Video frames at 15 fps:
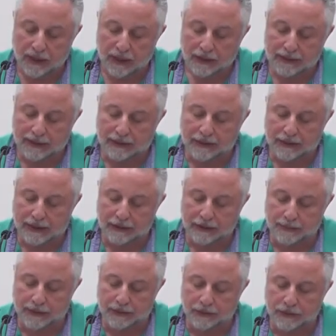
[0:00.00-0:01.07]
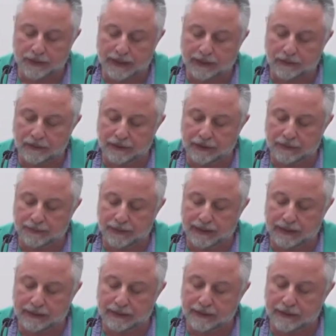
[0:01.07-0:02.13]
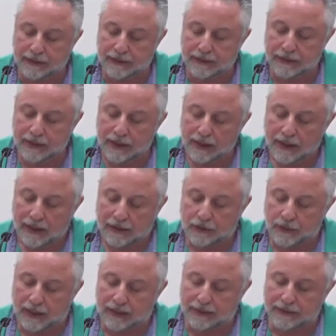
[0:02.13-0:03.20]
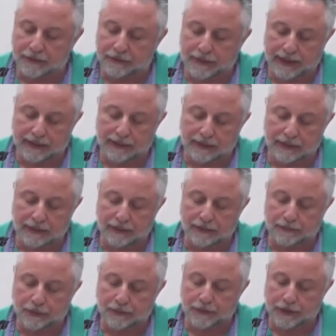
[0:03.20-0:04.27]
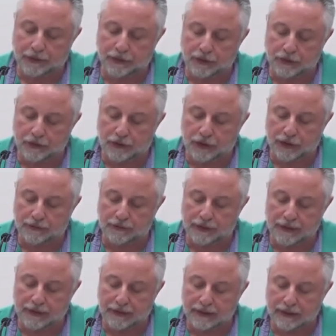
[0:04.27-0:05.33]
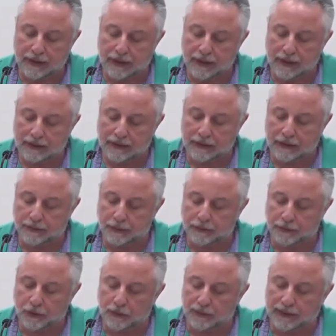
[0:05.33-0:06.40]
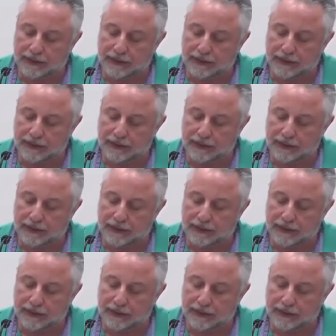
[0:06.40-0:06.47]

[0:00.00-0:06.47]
Such aspects of psychoanalytic practice, as well as the fact that it is a professional service that is performed